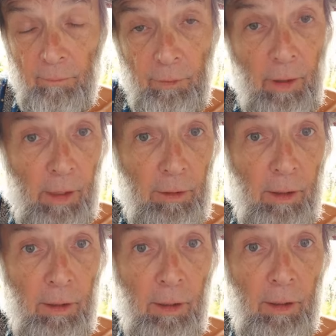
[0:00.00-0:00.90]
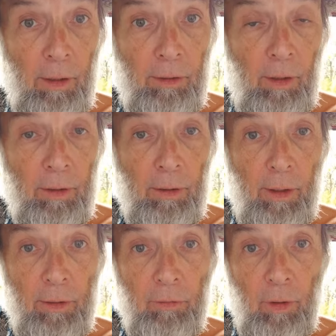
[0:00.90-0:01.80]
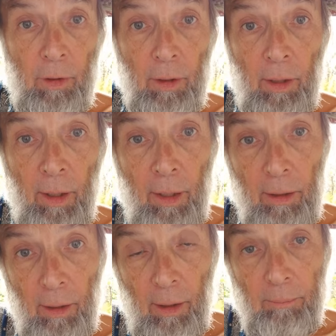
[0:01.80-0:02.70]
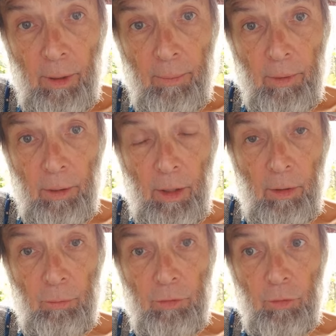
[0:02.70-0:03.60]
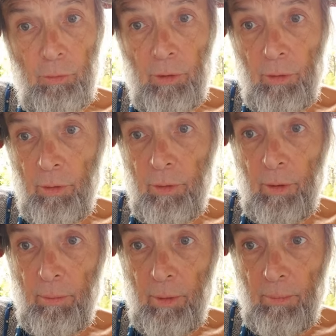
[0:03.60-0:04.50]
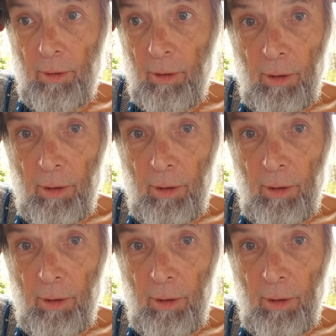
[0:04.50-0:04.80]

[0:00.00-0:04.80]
Oh, I light a joint. Hey, baby, what should we do today, baby?